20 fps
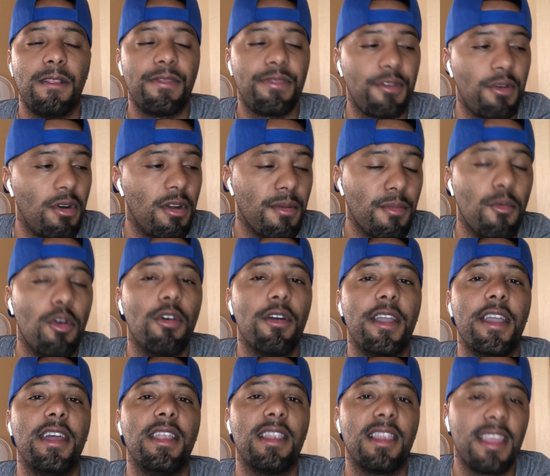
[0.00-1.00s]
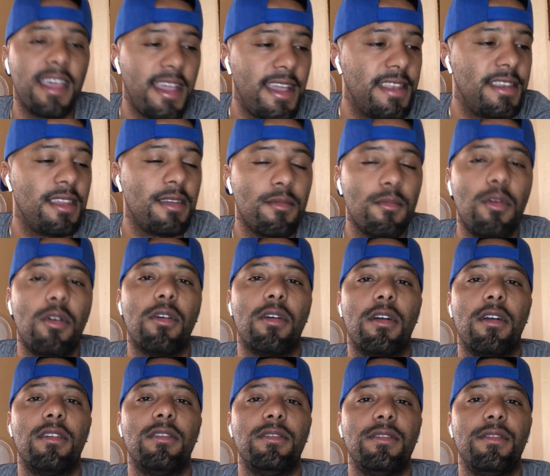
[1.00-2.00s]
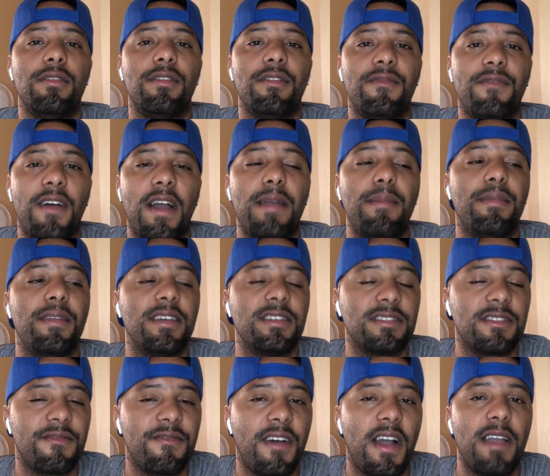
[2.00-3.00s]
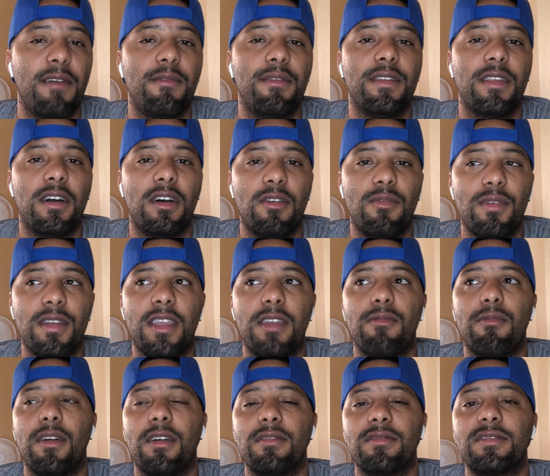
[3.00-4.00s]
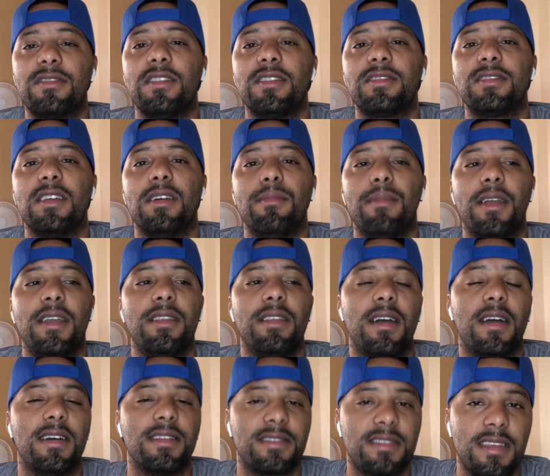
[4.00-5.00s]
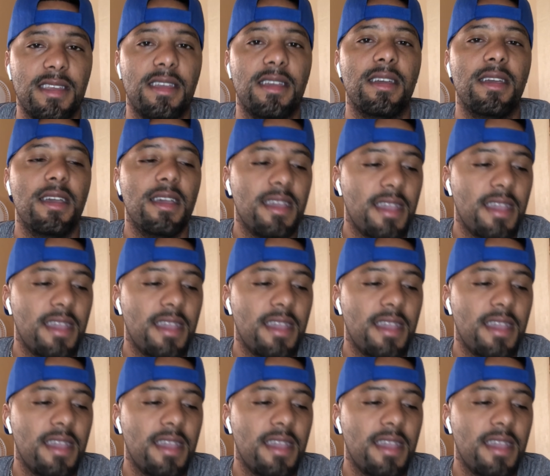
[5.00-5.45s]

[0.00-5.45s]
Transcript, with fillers: Throwing more and landing more earlier in the fight, but as the fight went on, we get round six, seven, eight, nine, ten.